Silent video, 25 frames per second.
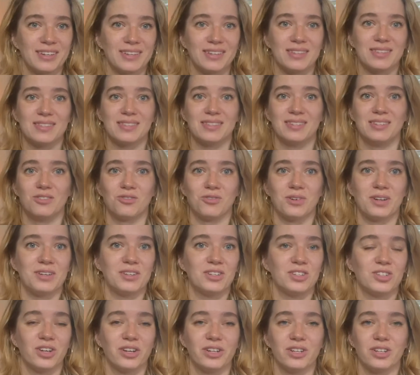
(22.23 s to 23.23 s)

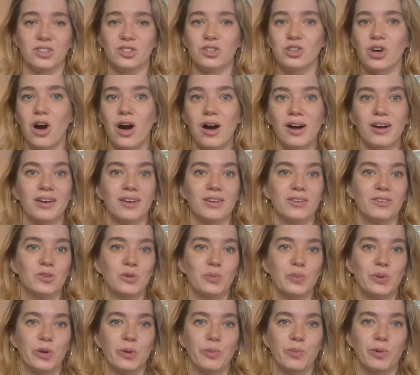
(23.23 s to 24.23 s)
consideration and talking to
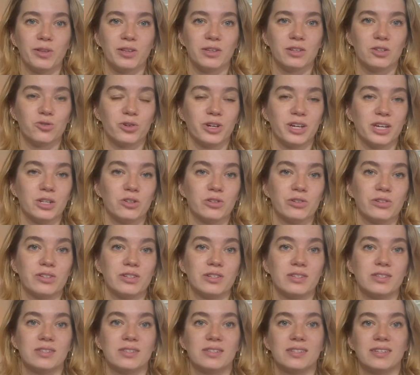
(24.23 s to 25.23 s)
people and trying to
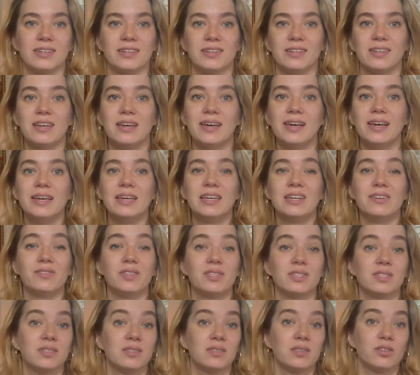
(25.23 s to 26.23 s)
understand if
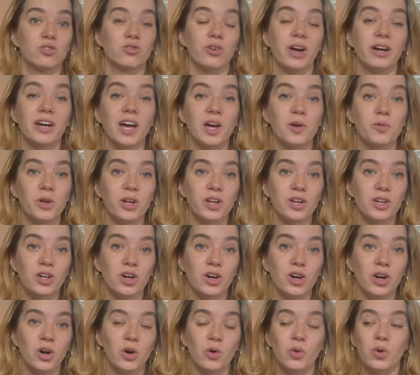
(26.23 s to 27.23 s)
this is the track I want to
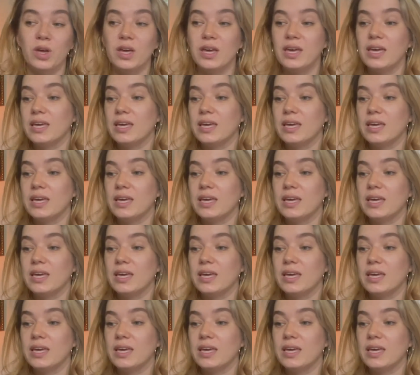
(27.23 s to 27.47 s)
go,